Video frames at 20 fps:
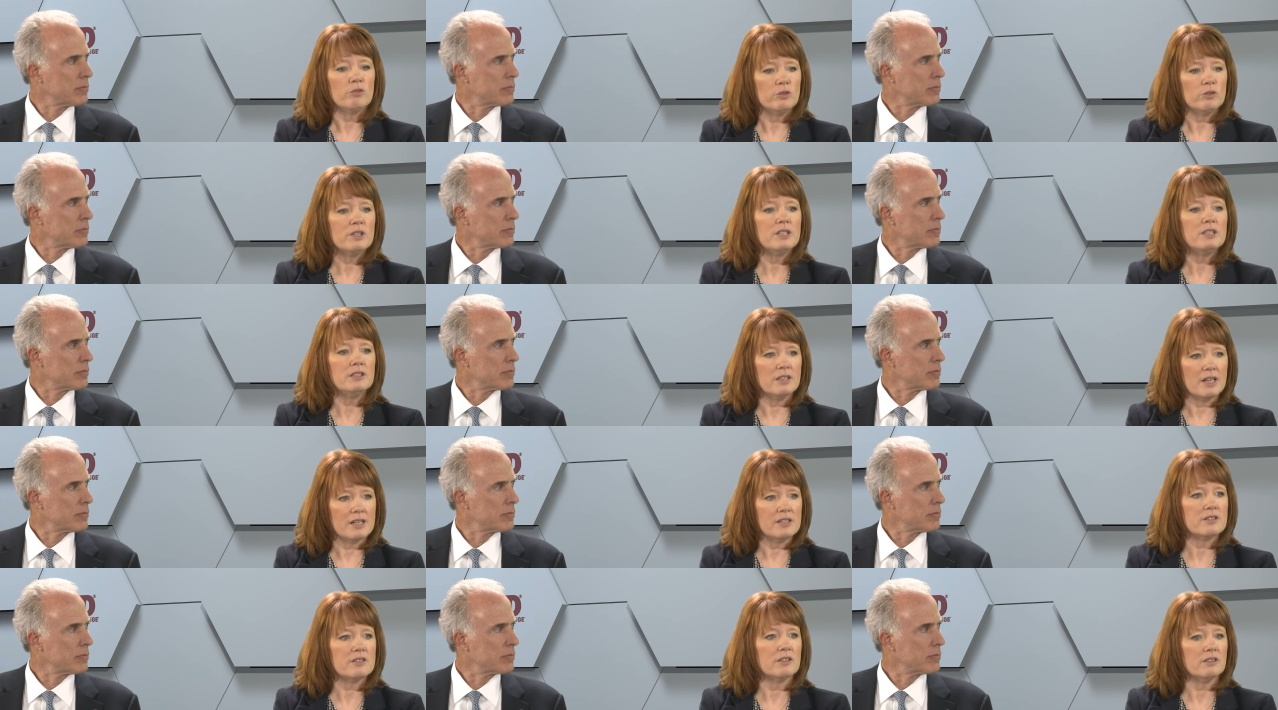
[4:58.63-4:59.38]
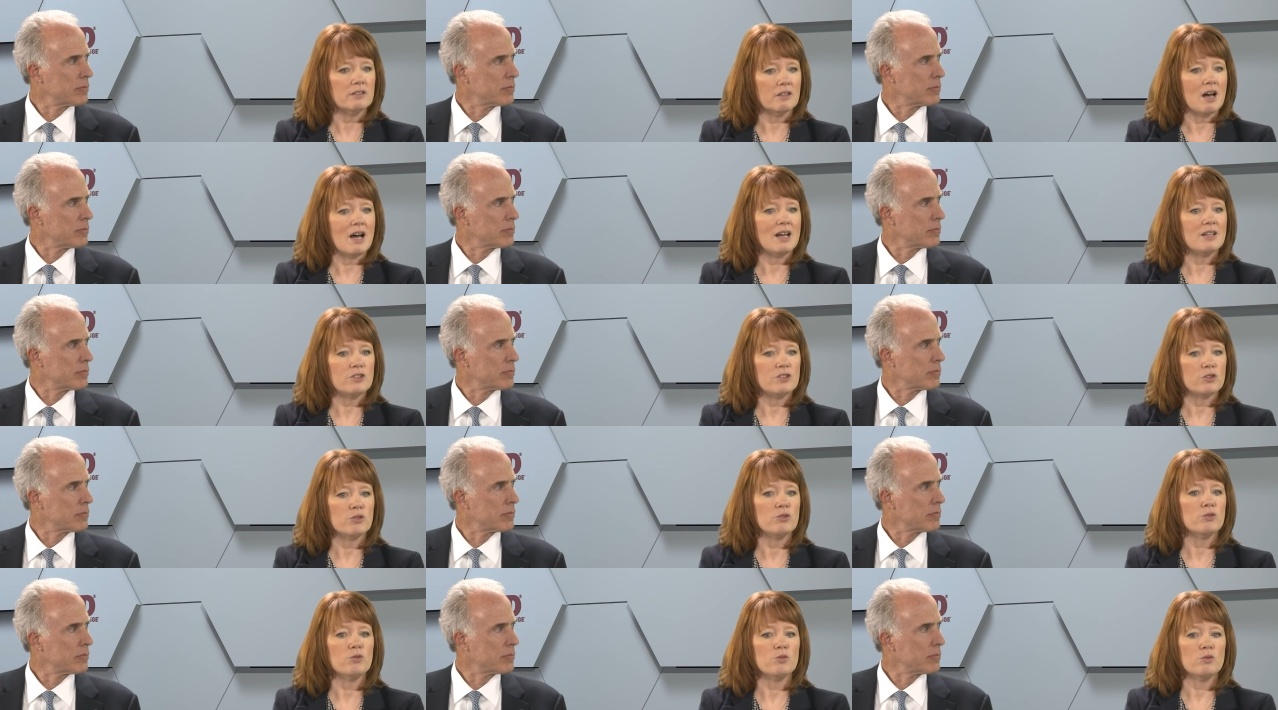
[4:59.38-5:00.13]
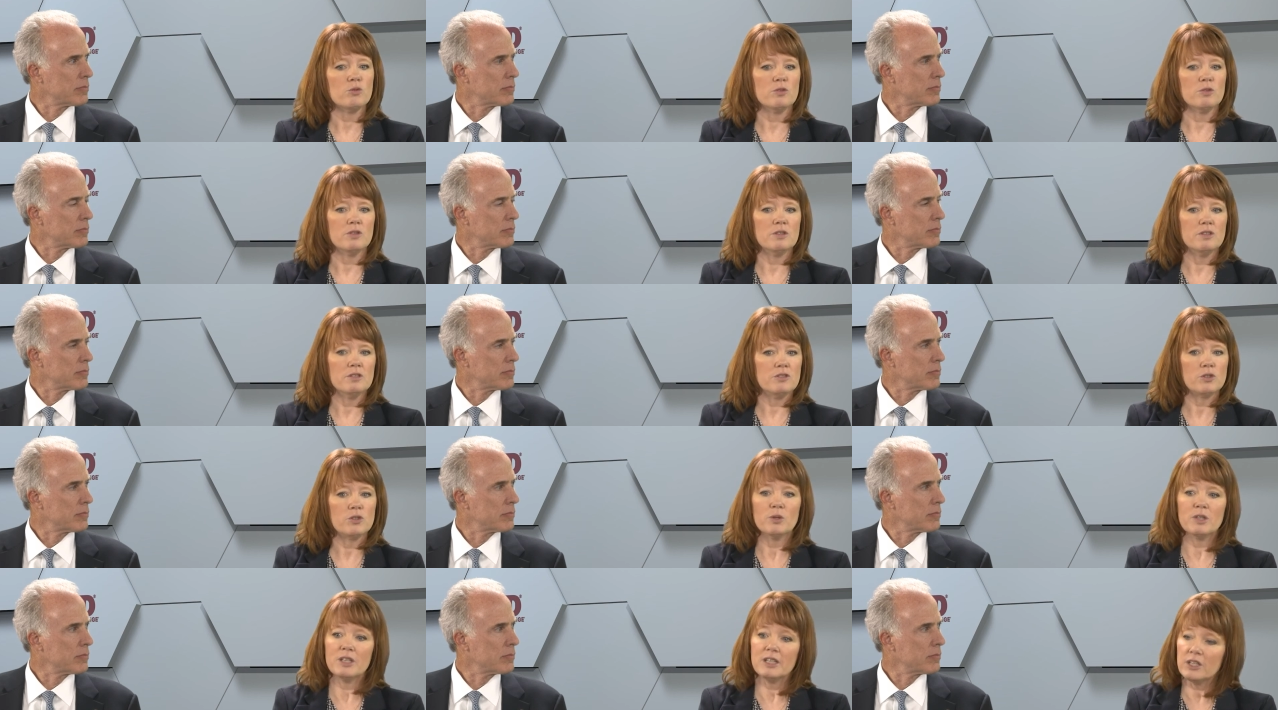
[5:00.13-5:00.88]
Speaker 1: really lends a lot to,
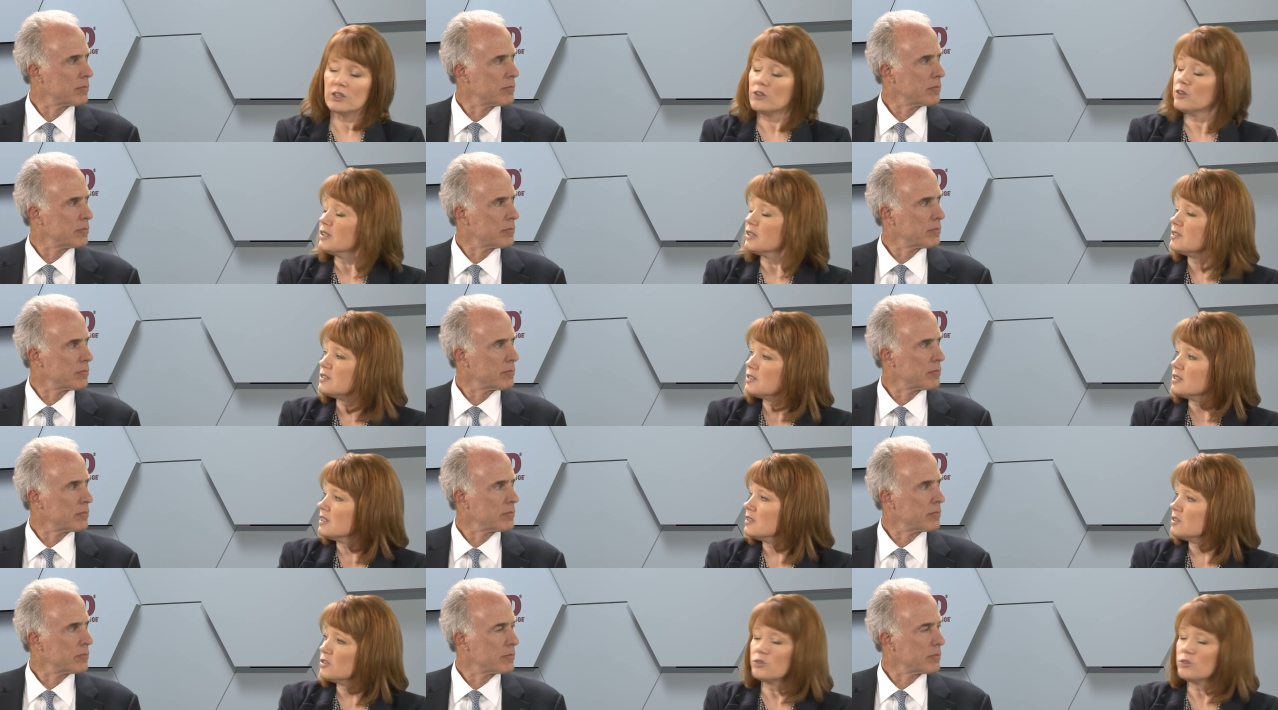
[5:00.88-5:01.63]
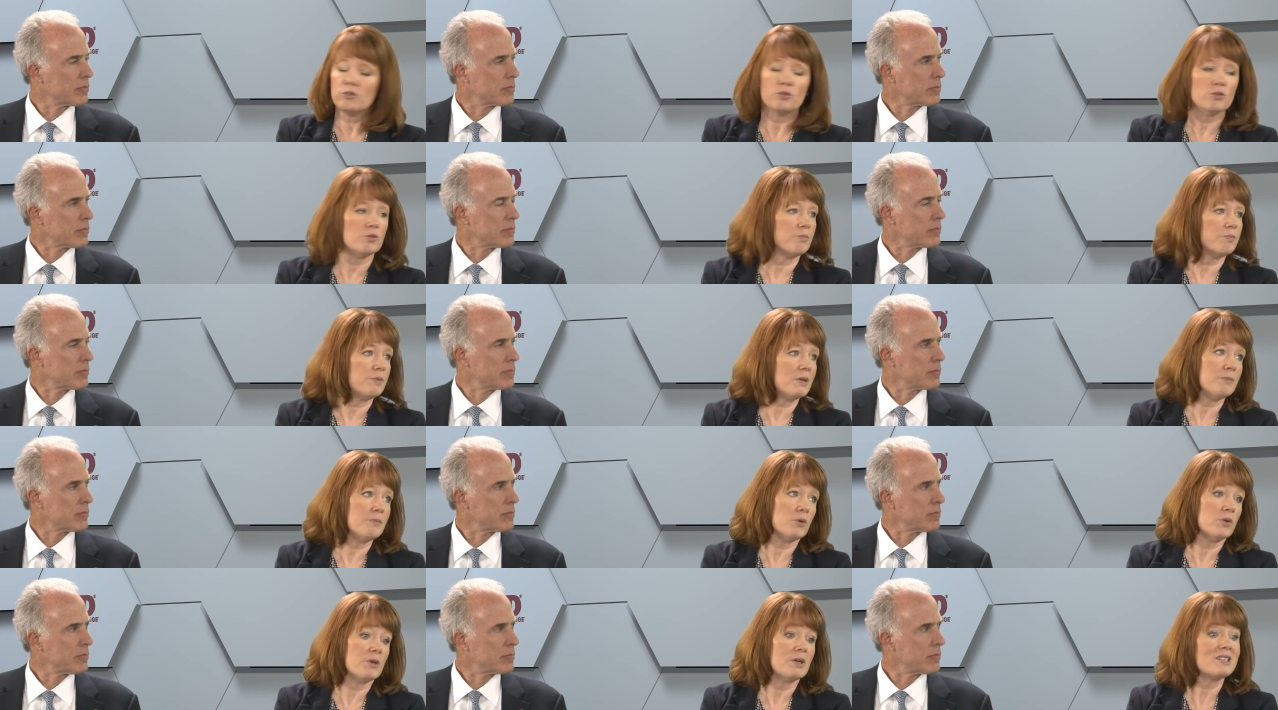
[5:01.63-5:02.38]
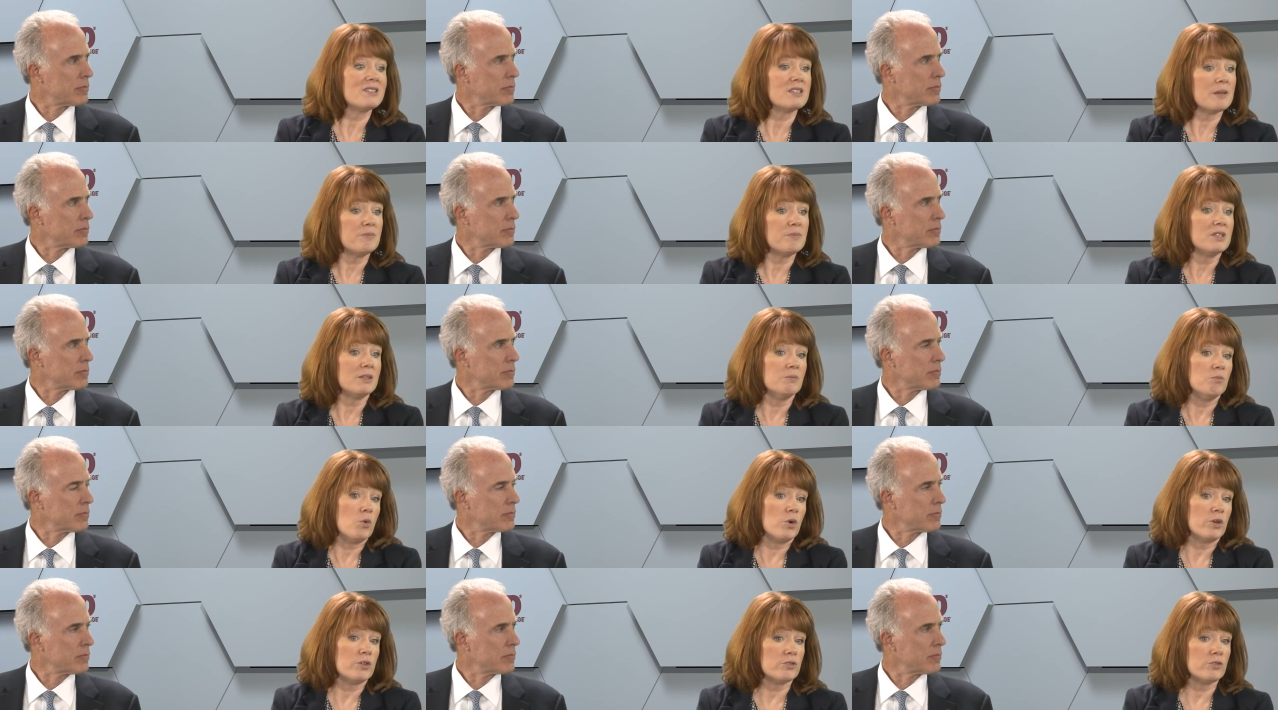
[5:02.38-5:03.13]
to adherence and to people accepting
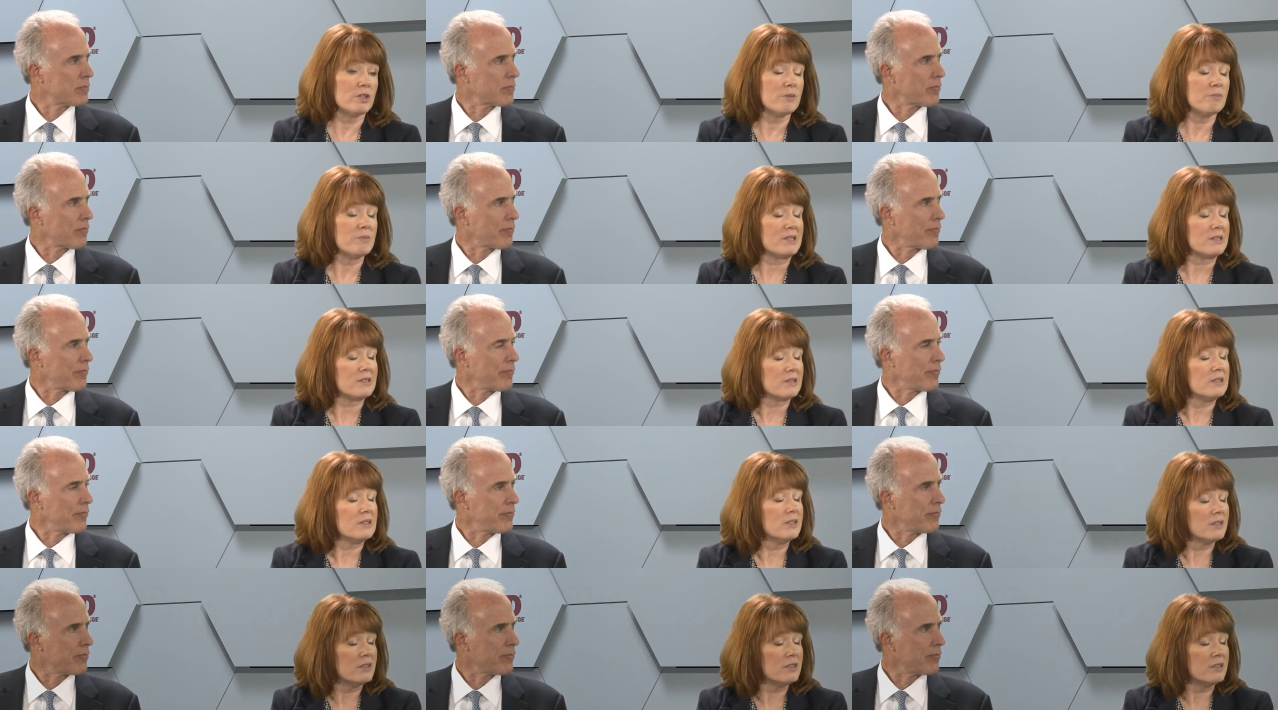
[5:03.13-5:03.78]
more treatment.